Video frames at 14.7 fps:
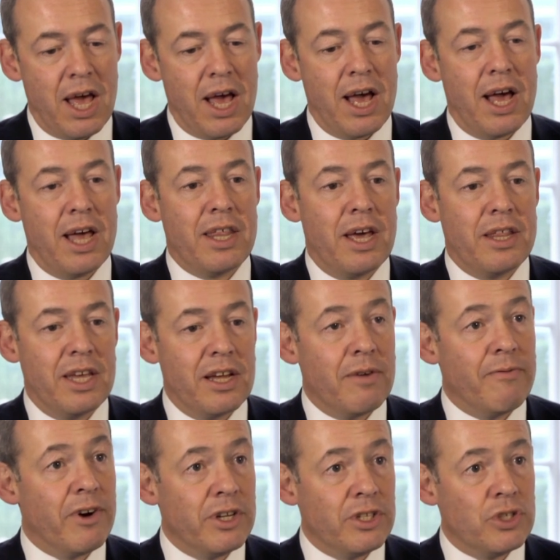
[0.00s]
I think are
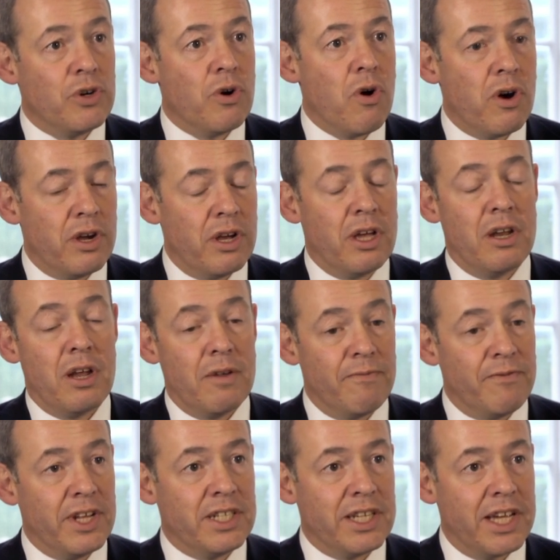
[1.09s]
very strong and
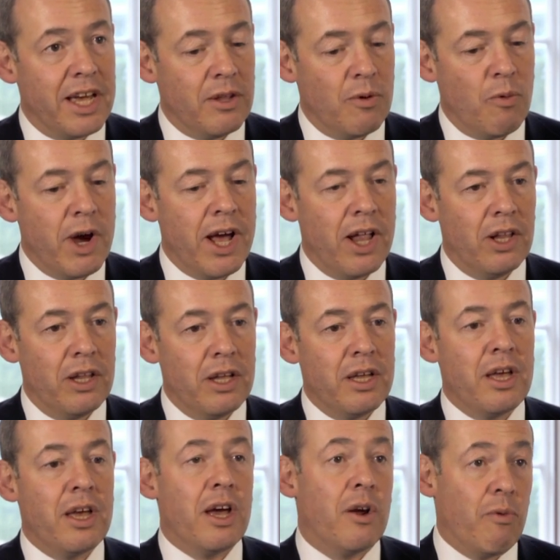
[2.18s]
fit together well.
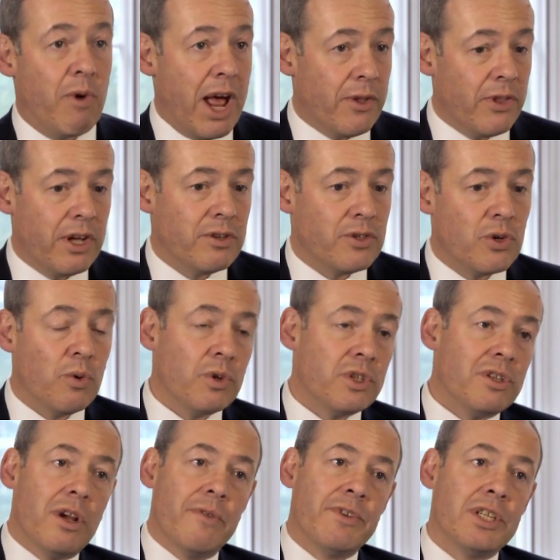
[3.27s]
Around those core
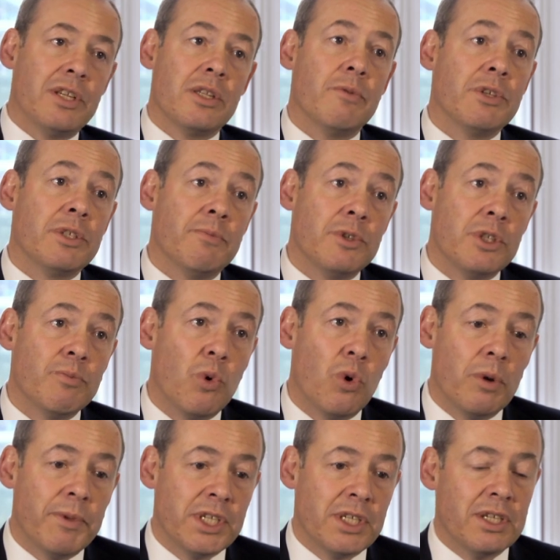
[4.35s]
services, there were some
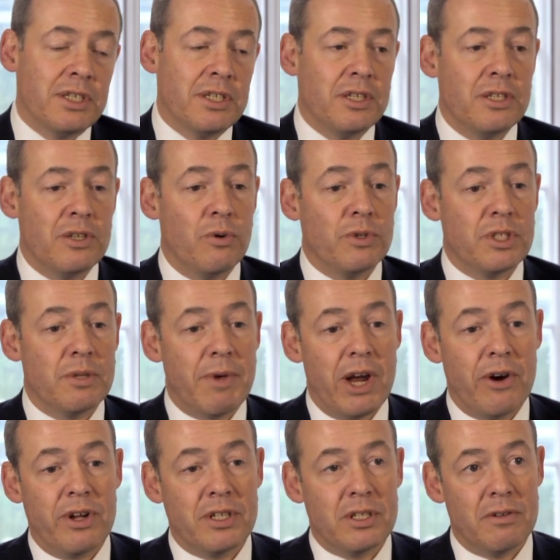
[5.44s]
smaller businesses or some
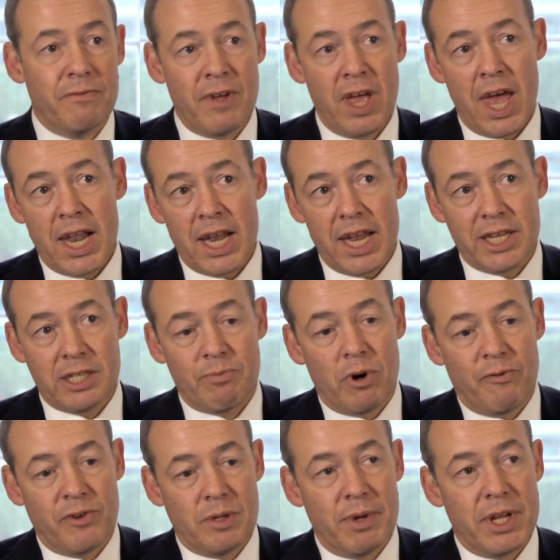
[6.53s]
areas of less
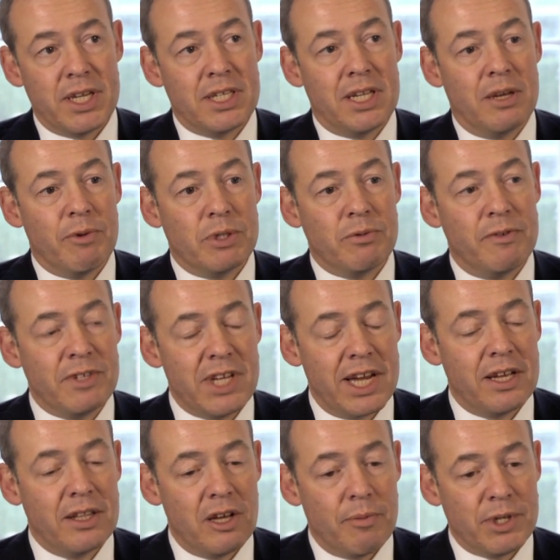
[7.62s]
profitability, which we've
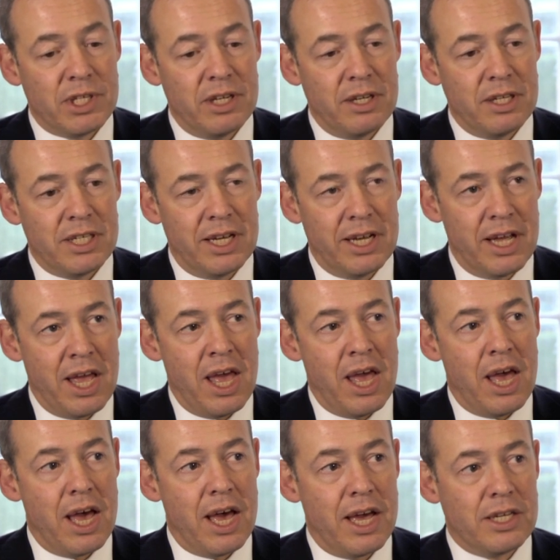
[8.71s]
taken the opportunity
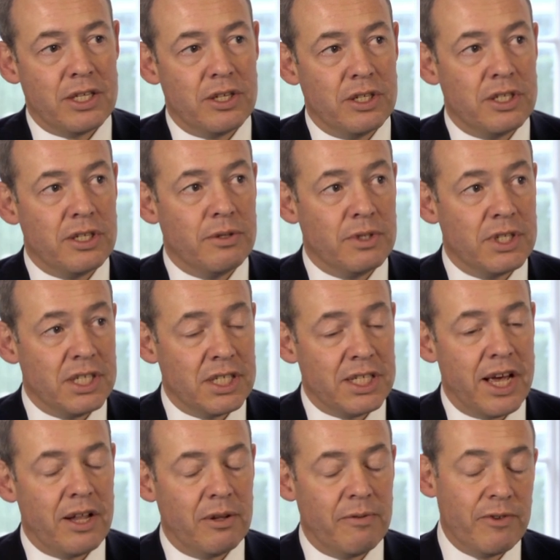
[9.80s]
to
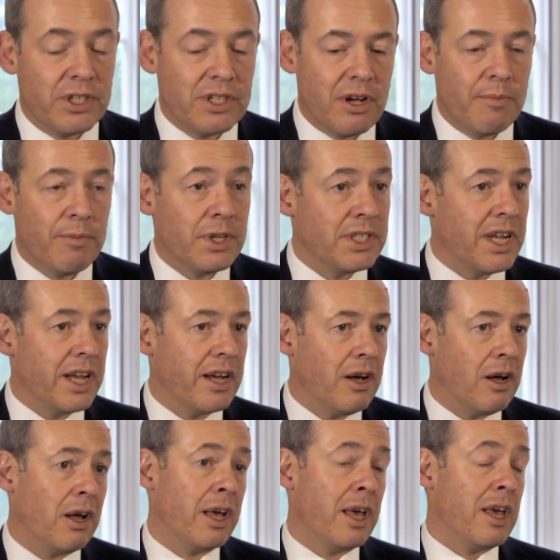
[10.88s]
sell. For example, selling
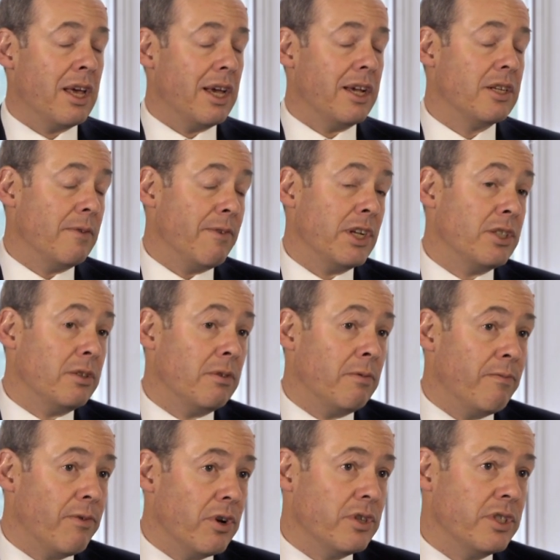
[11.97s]
our individual
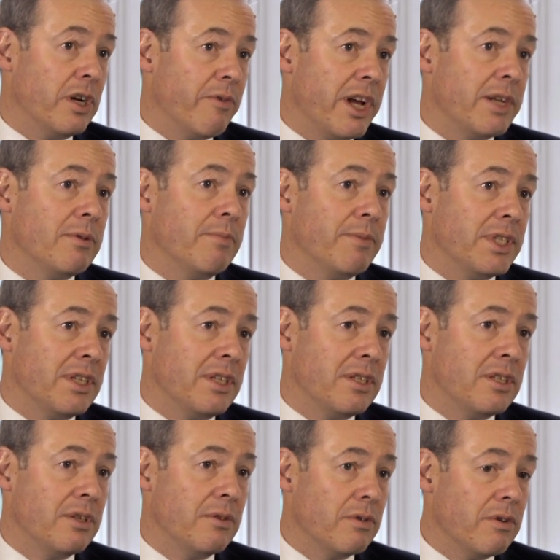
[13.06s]
voluntary arrangement business
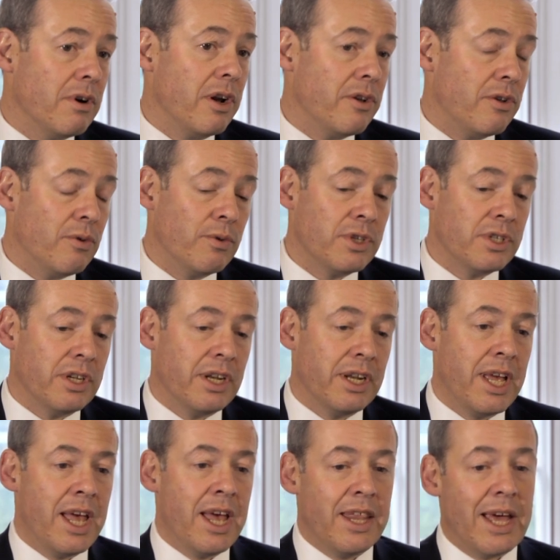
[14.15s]
to Grant Thornton.
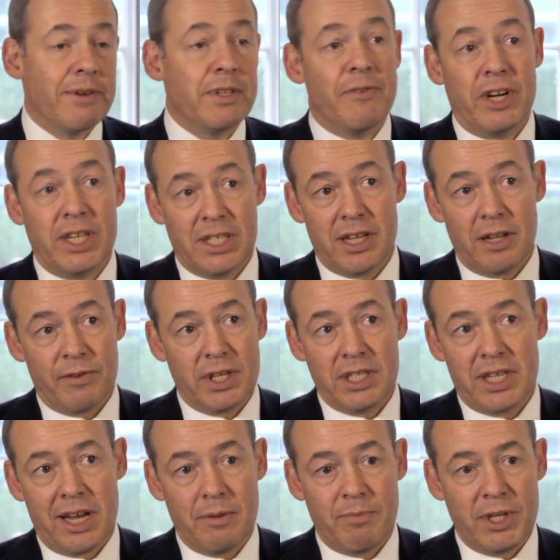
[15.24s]
That was a very
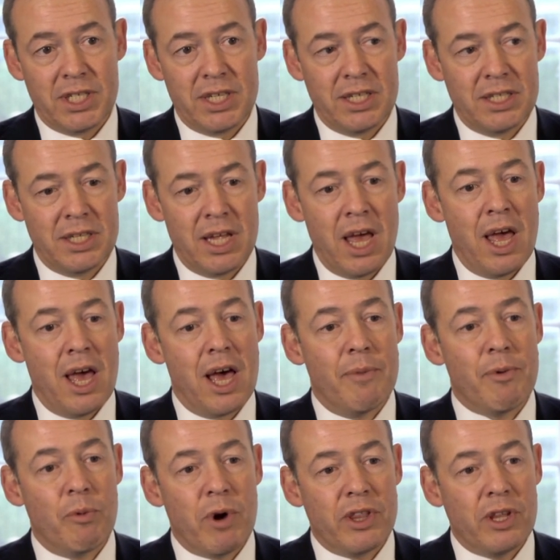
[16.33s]
self-contained business,
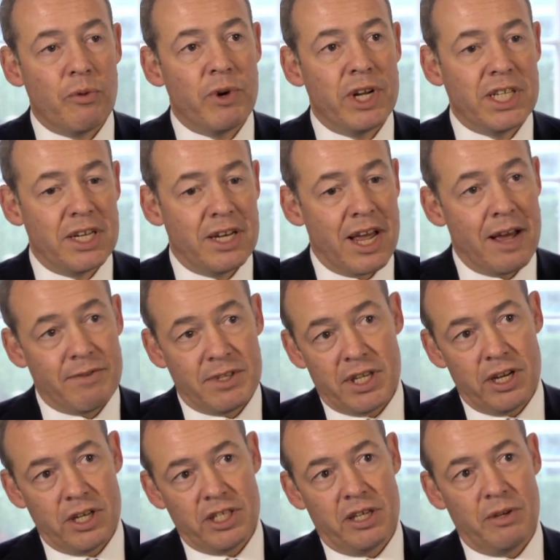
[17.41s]
but one that really didn't have
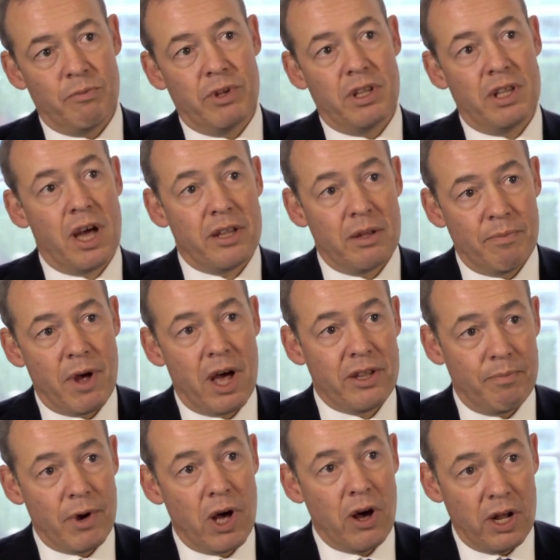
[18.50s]
synergy with other
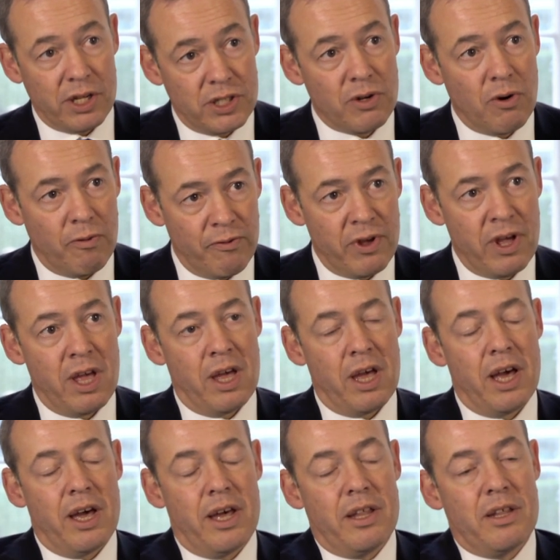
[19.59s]
parts of
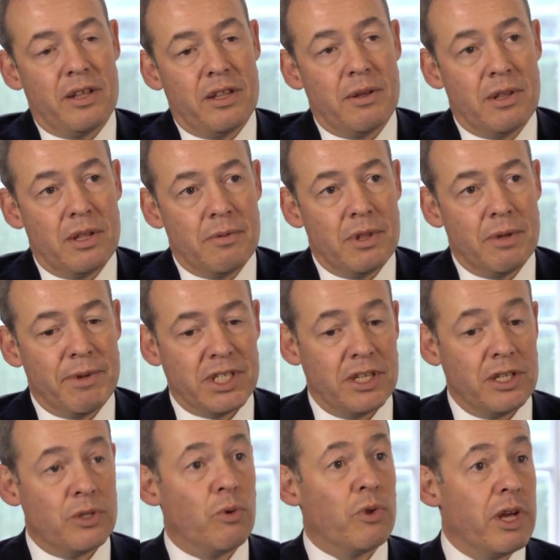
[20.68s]
the
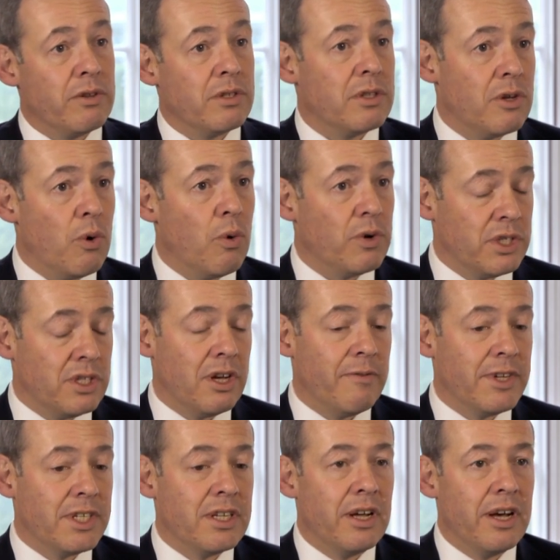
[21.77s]
business or those core
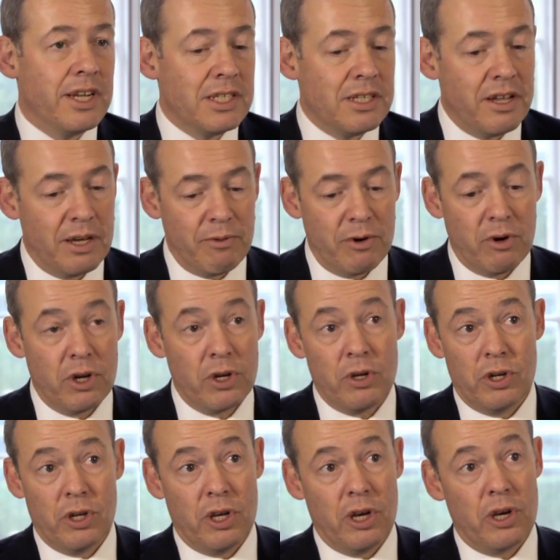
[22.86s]
service lines. So I think we've got a
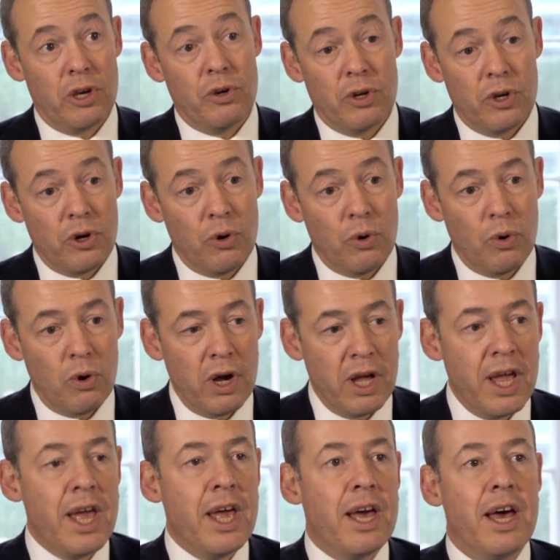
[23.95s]
good core,
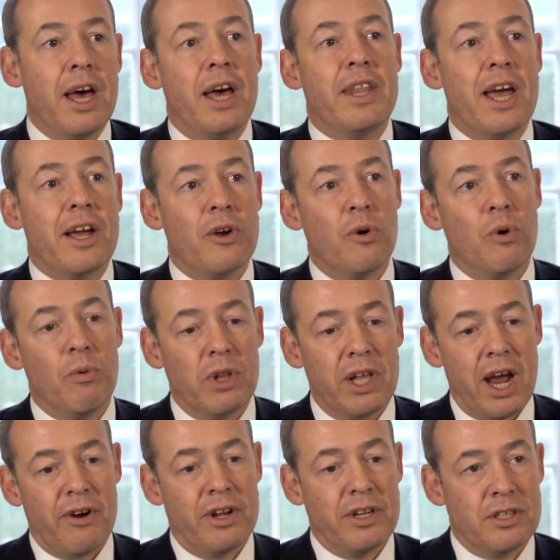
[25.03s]
and that core will
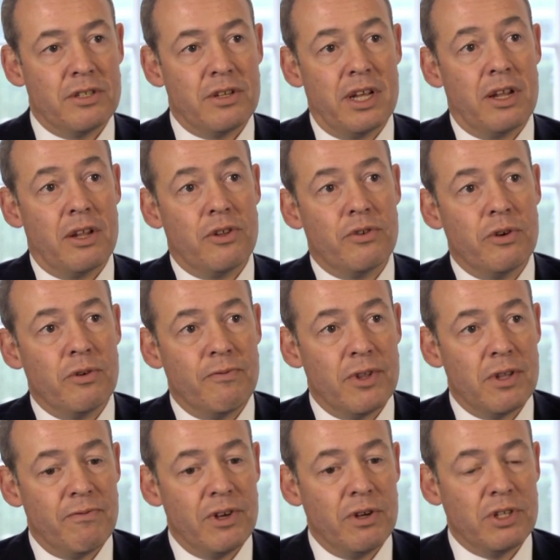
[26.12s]
carry us through for
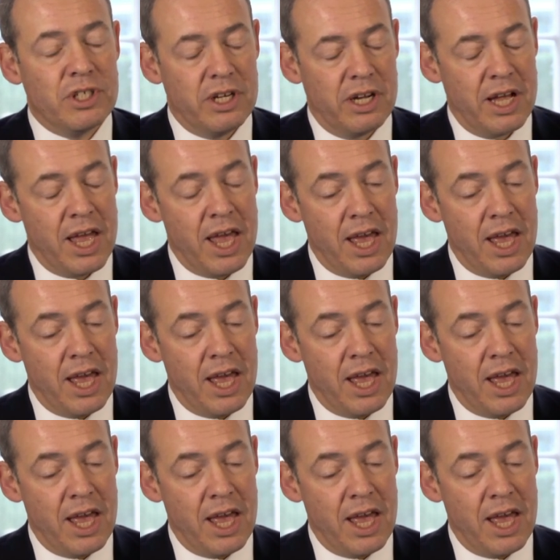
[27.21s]
the future.